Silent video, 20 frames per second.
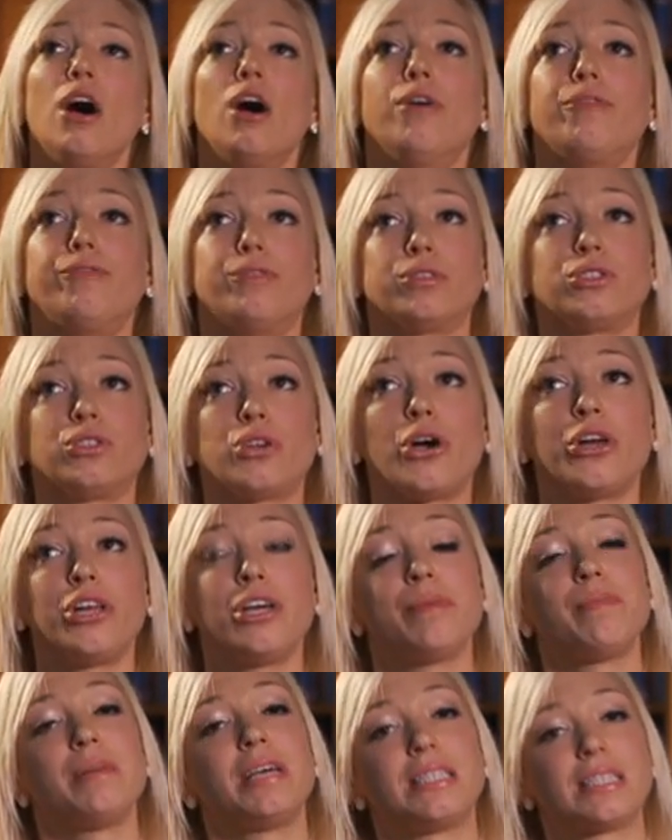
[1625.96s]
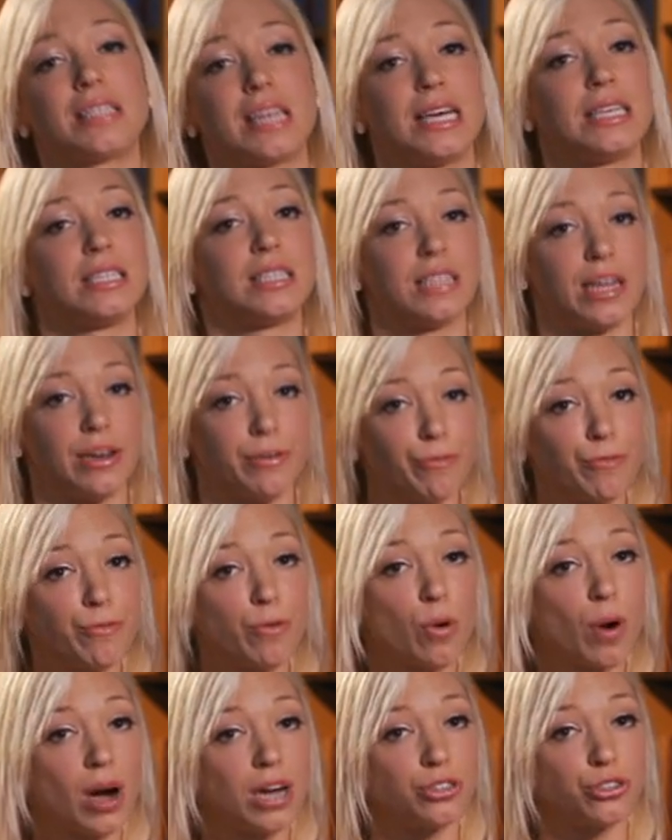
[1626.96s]
For sodium, it's less than
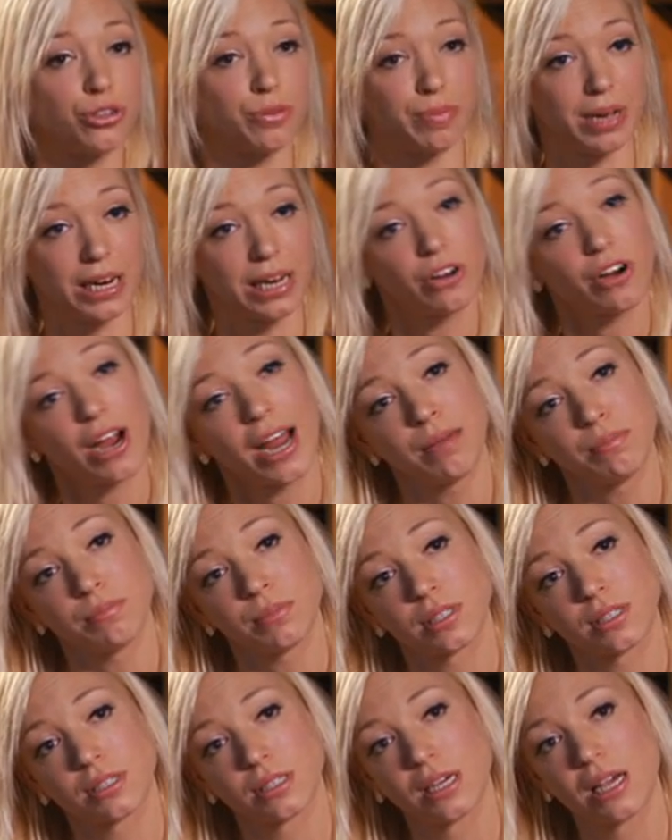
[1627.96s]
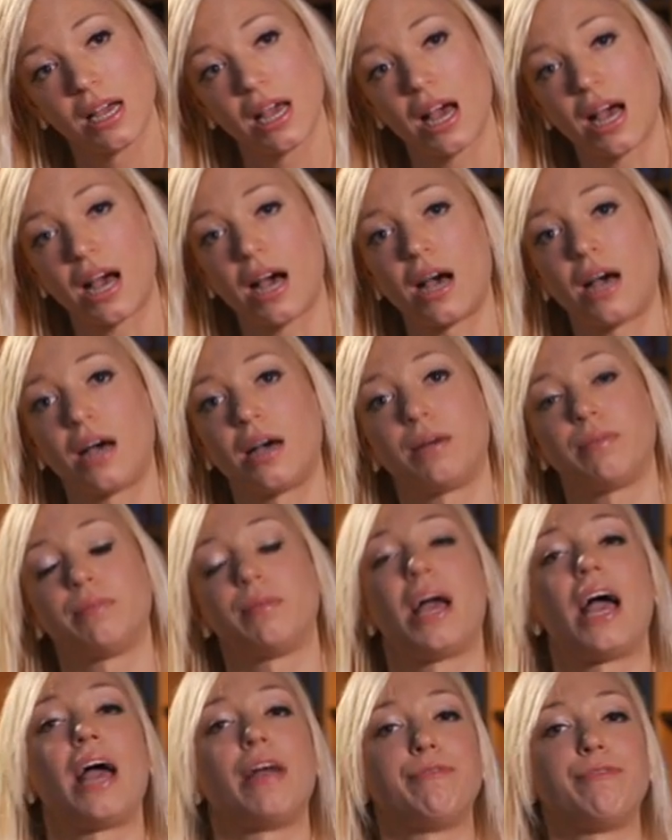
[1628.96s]
400 milligrams.
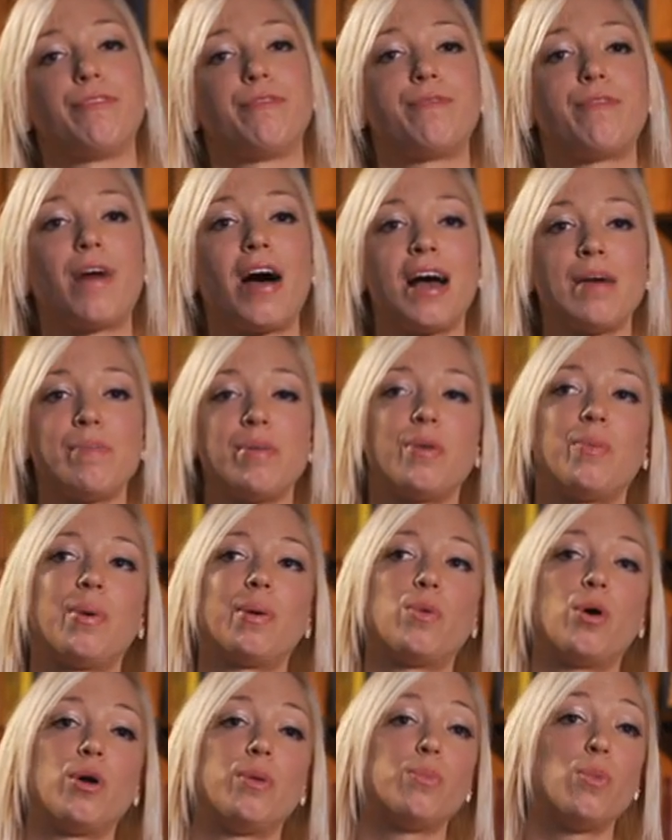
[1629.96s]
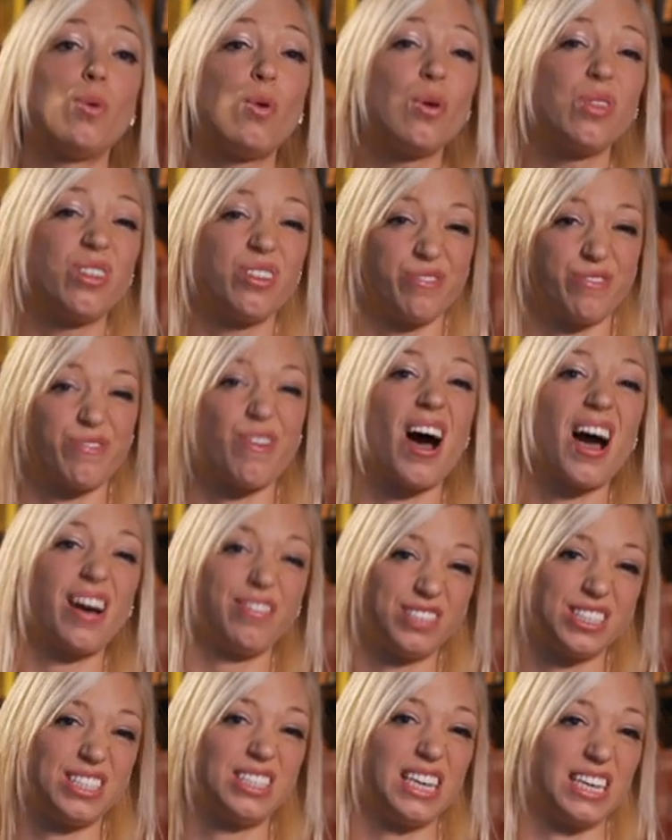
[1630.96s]
And for fibre, we want more than 5
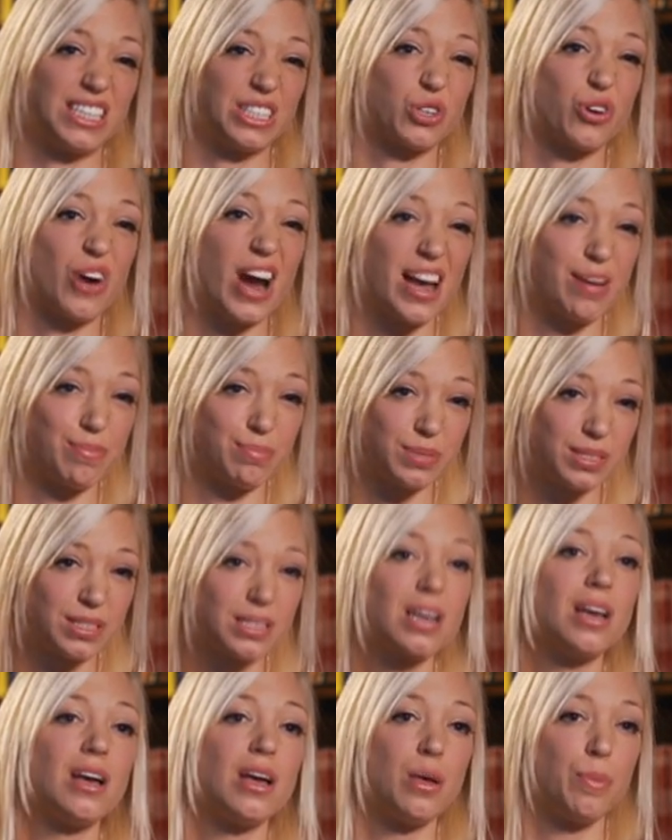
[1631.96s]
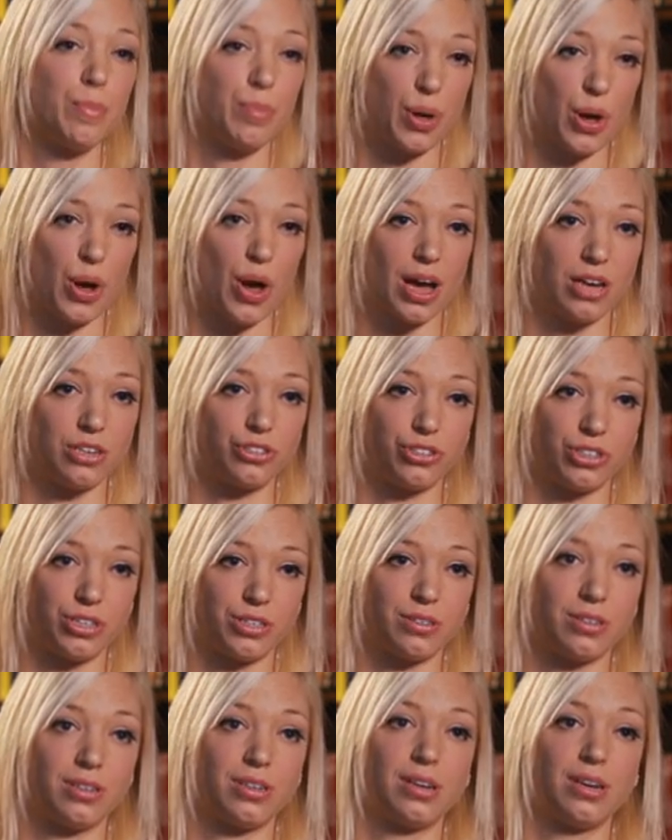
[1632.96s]
to 6 grams per 100.
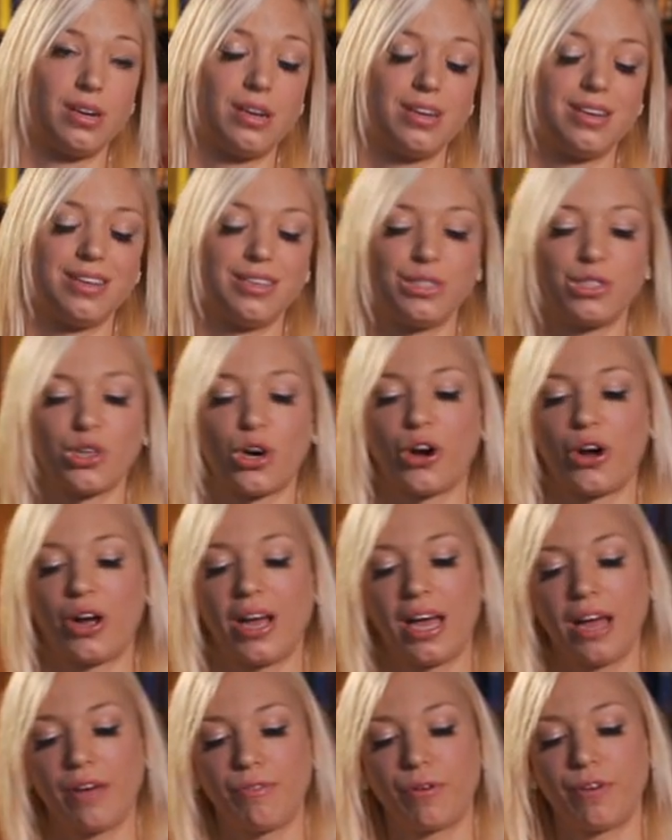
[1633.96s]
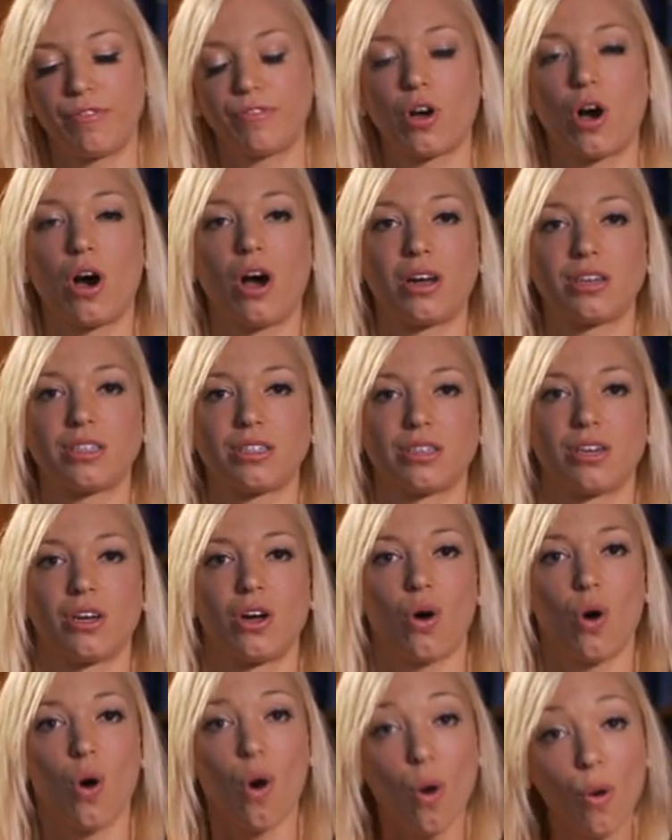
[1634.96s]
So if we've got
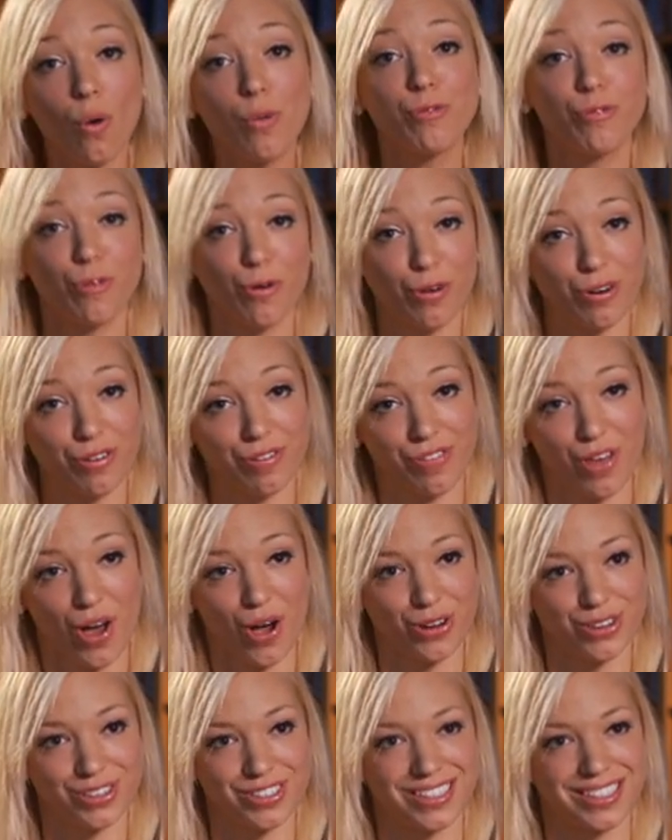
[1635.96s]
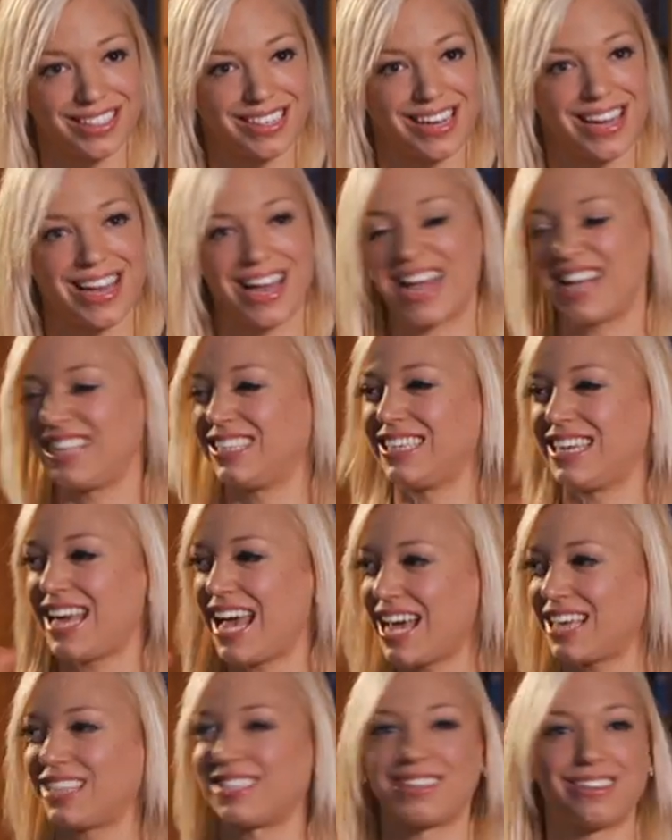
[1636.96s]
all 4 of those, it's an
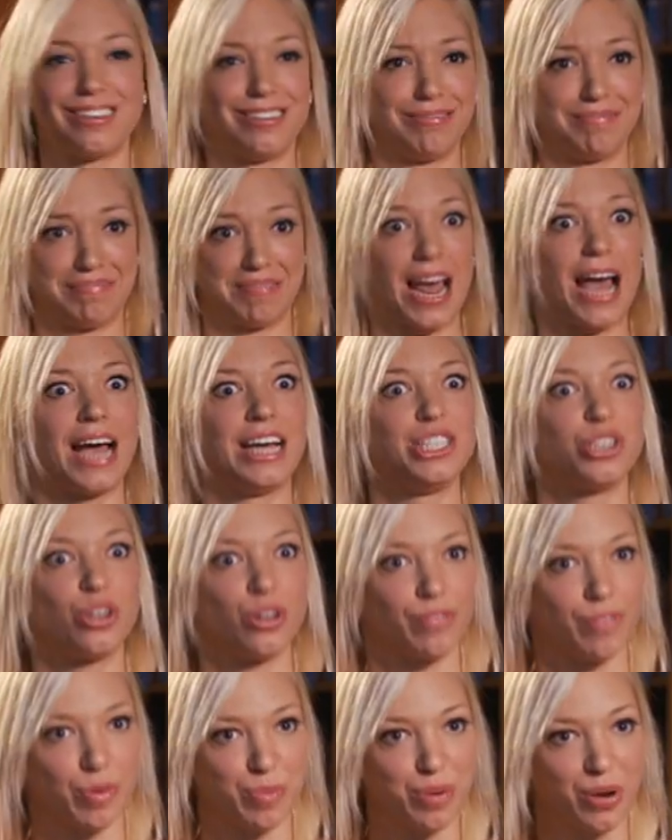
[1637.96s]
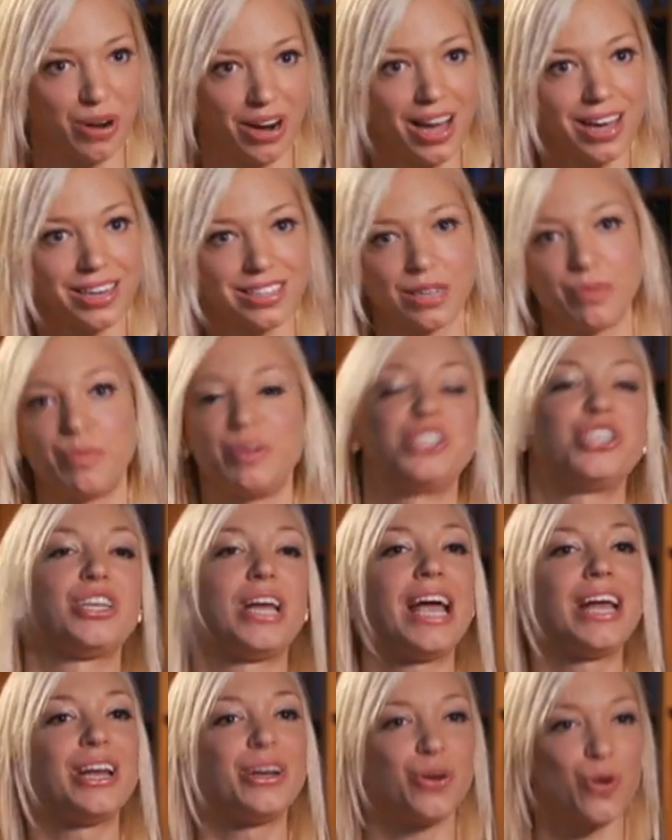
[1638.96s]
excellent angel of a product and we should
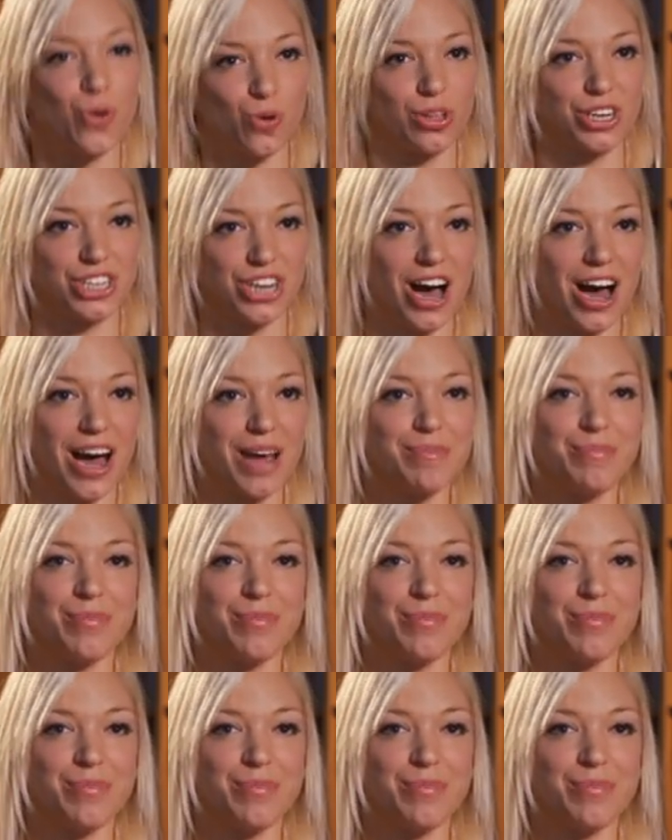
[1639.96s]
eat it all the time.